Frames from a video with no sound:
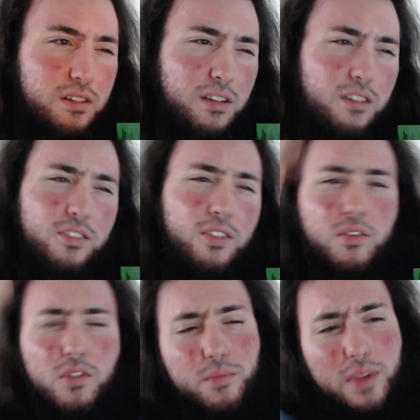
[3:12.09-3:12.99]
Oh,
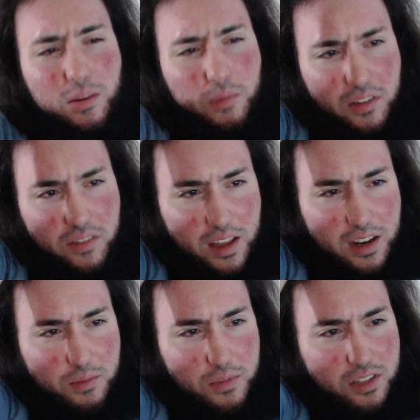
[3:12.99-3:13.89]
don't remind me of that
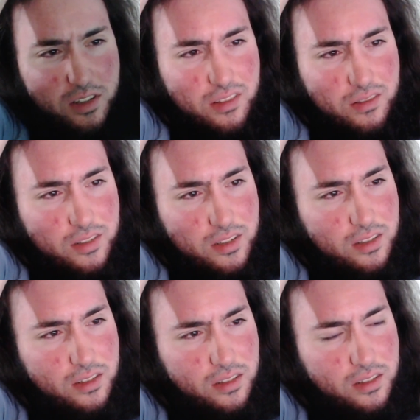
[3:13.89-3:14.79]
episode. What
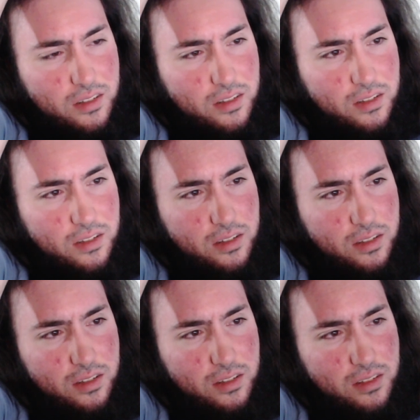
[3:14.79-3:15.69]
do
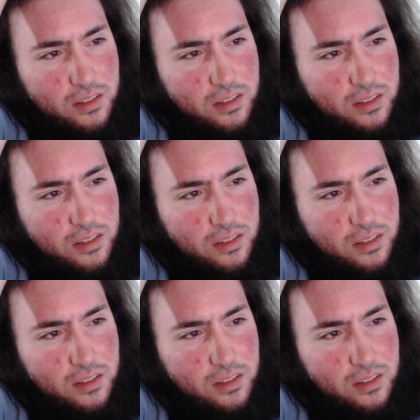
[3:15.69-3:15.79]
we do?